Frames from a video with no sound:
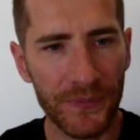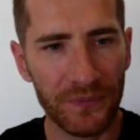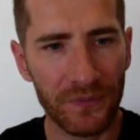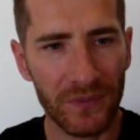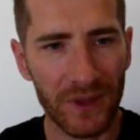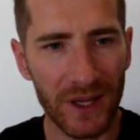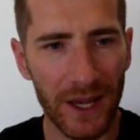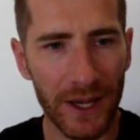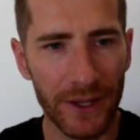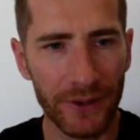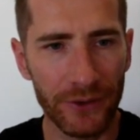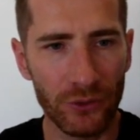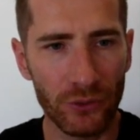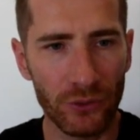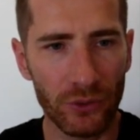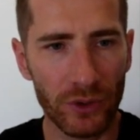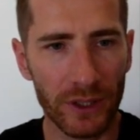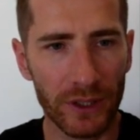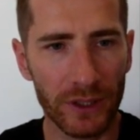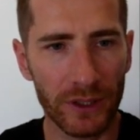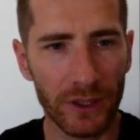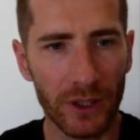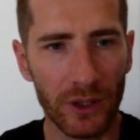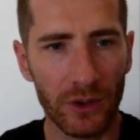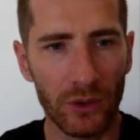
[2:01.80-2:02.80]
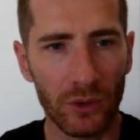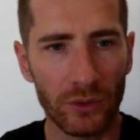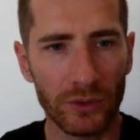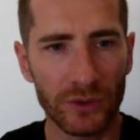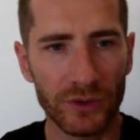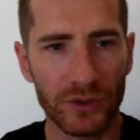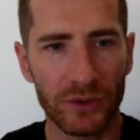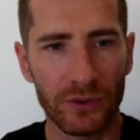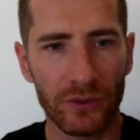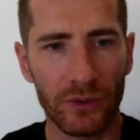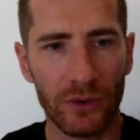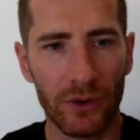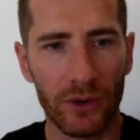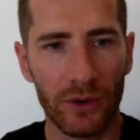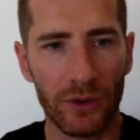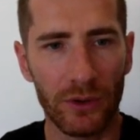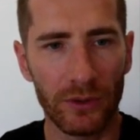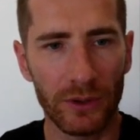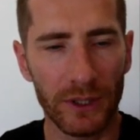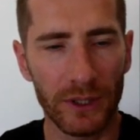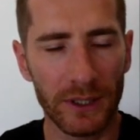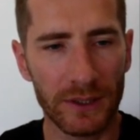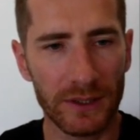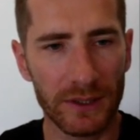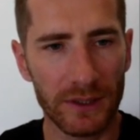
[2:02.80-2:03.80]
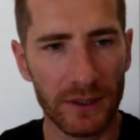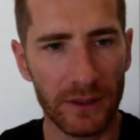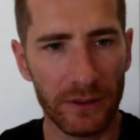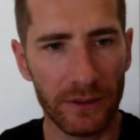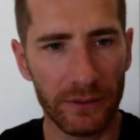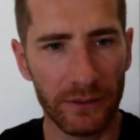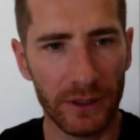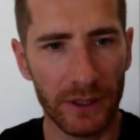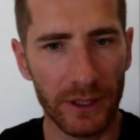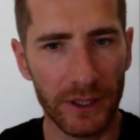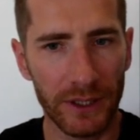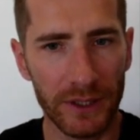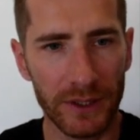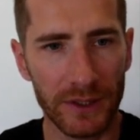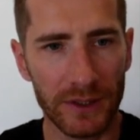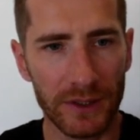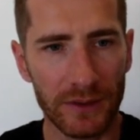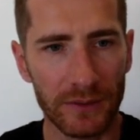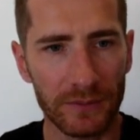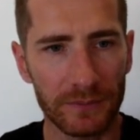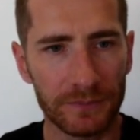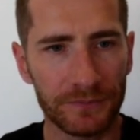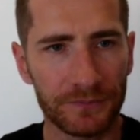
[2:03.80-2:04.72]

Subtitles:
and you can go to earnings release.